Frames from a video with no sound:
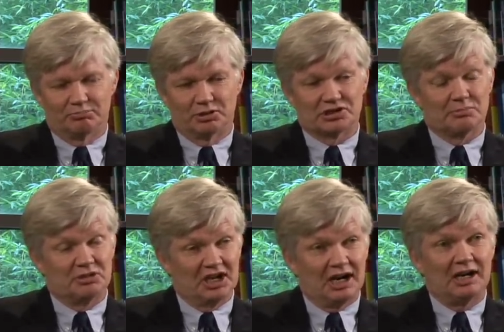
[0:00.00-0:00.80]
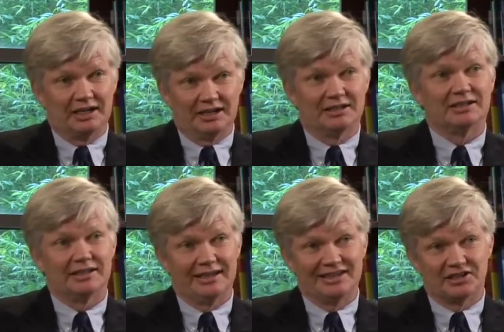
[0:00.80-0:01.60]
put some dye
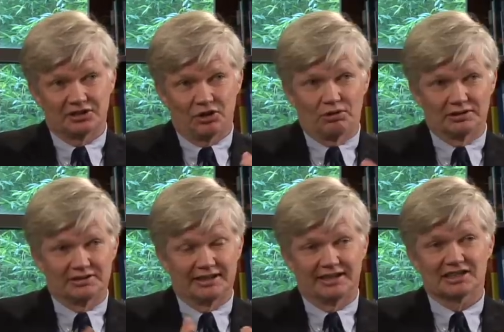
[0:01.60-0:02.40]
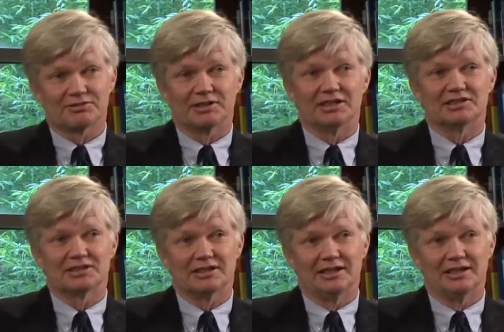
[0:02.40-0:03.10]
into the colon, take x-rays,